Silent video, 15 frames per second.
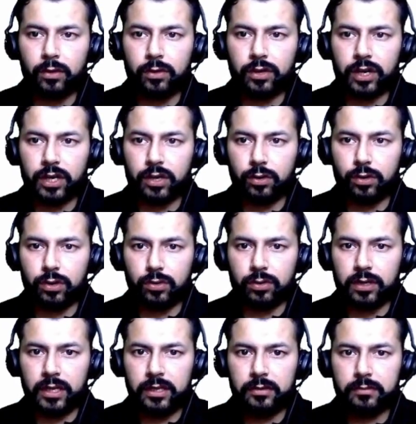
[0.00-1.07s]
record
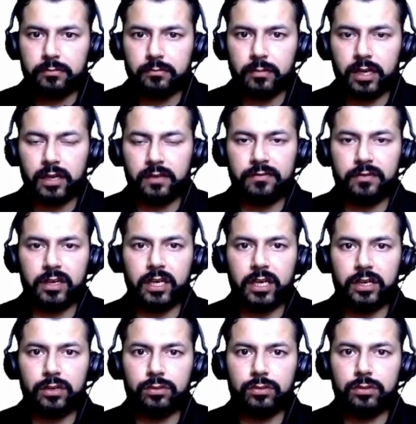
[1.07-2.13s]
only, but if we
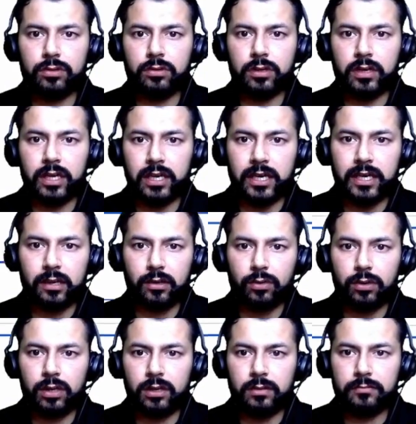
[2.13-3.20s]
need to delete a
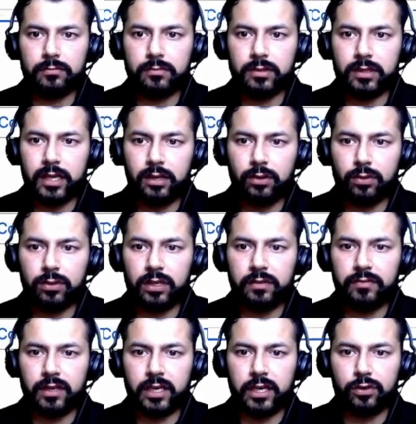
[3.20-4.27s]
column, then only
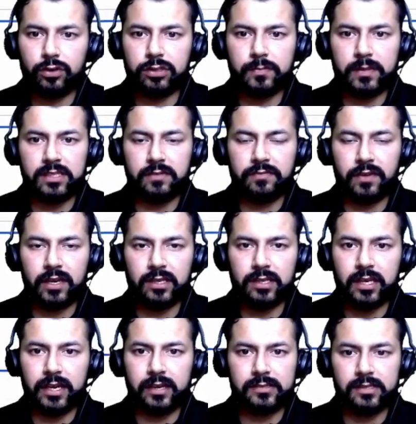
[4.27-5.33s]
we need to specify
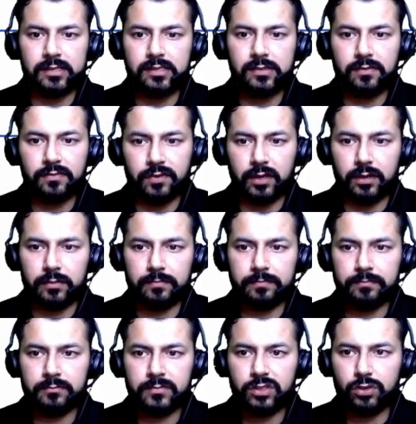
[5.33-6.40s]
the axis 1.
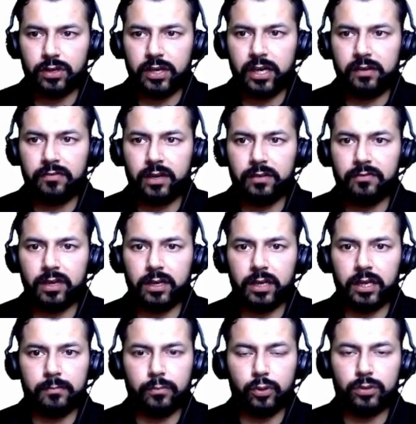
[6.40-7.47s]
So it will work
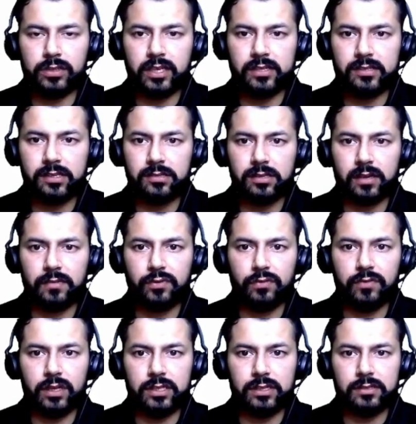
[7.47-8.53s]
in both cases, if you
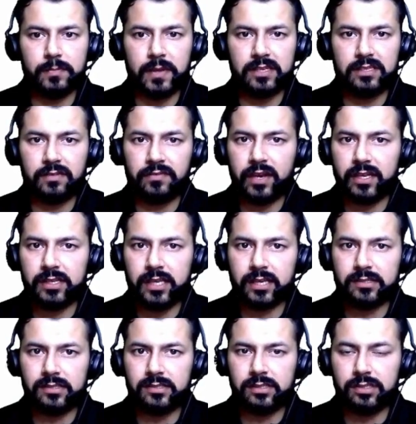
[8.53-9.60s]
will specify the
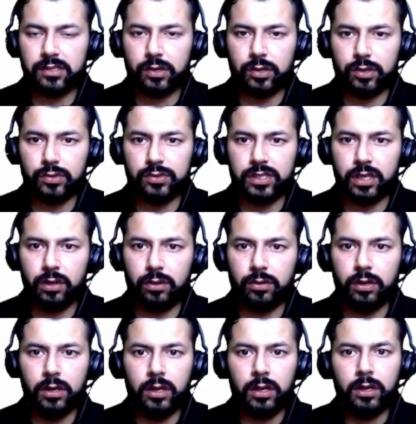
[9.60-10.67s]
axis is equal to 0
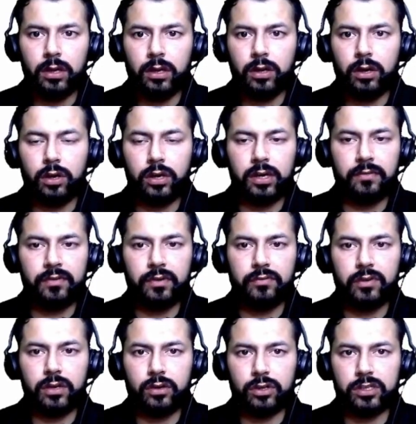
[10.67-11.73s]
or if you
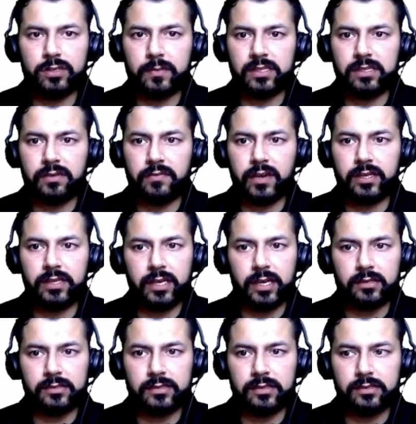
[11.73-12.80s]
will not specify the
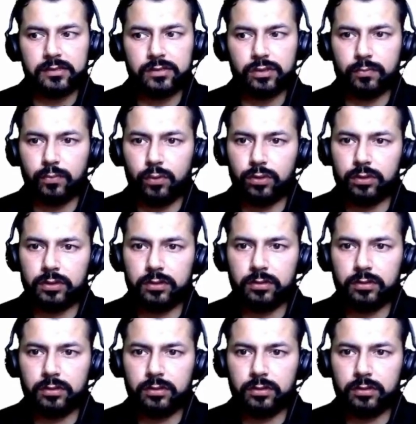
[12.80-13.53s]
axis. So